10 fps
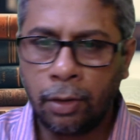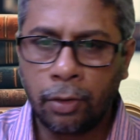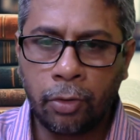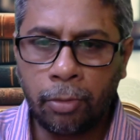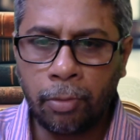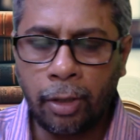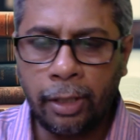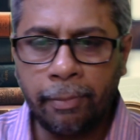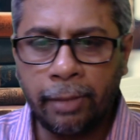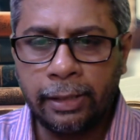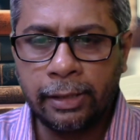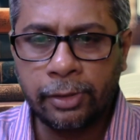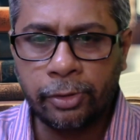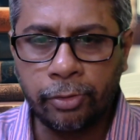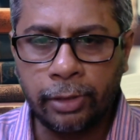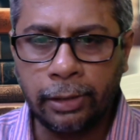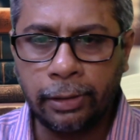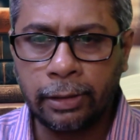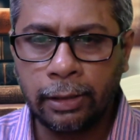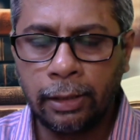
Good morning, my dear student.